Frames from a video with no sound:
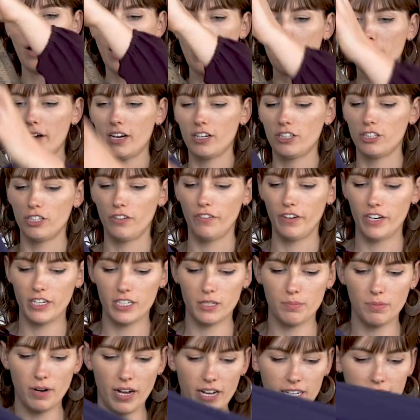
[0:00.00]
I'm actually very
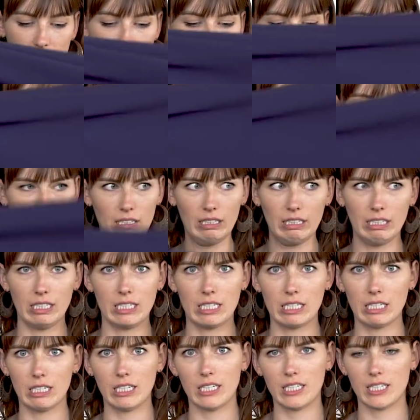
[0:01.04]
surprised how
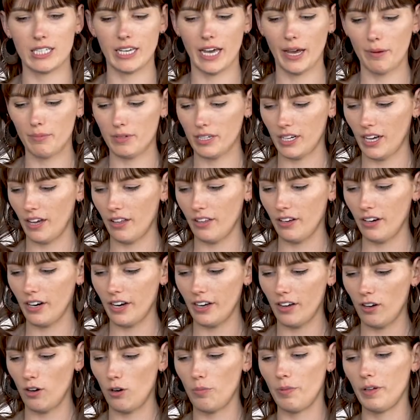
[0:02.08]
easily this came together.
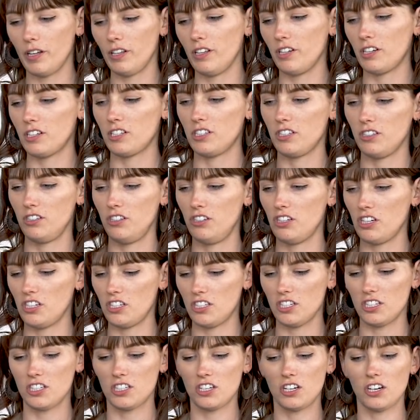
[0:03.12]
I hope it looks
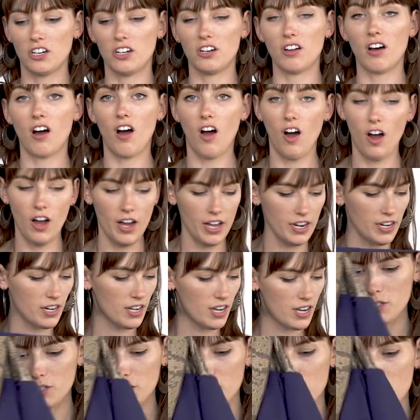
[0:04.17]
just as good on.
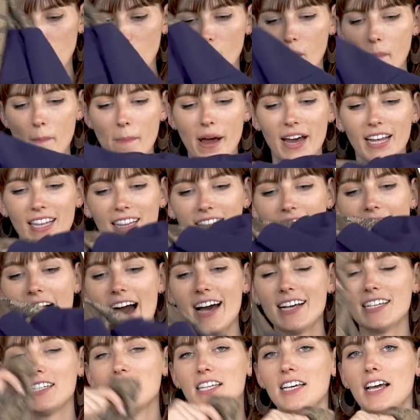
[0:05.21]
So my
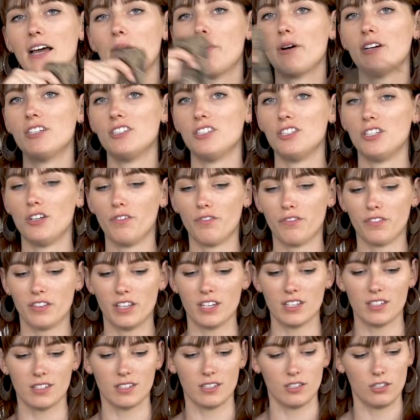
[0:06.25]
last thing I wanted to do for
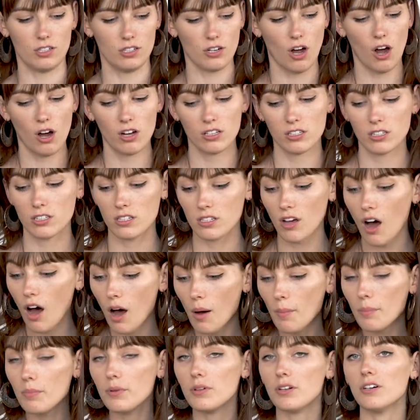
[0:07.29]
this
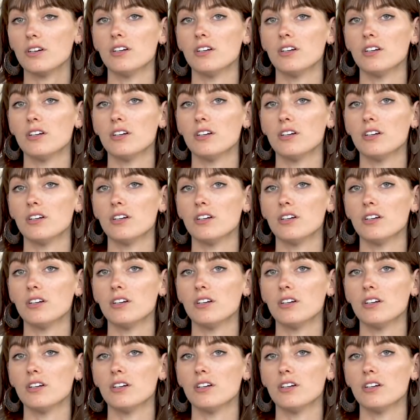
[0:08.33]
ensemble,